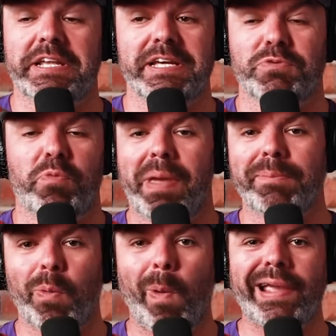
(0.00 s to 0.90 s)
He doesn't
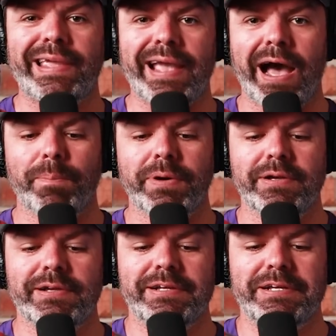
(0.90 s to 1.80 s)
remember waking up,
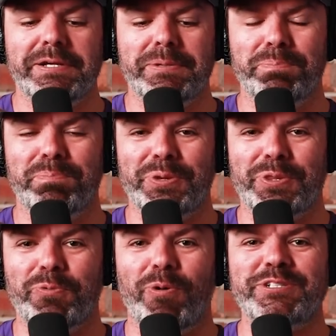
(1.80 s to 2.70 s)

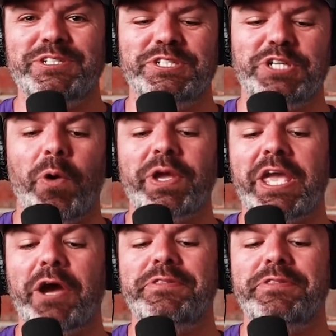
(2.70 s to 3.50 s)
but the watch is showing he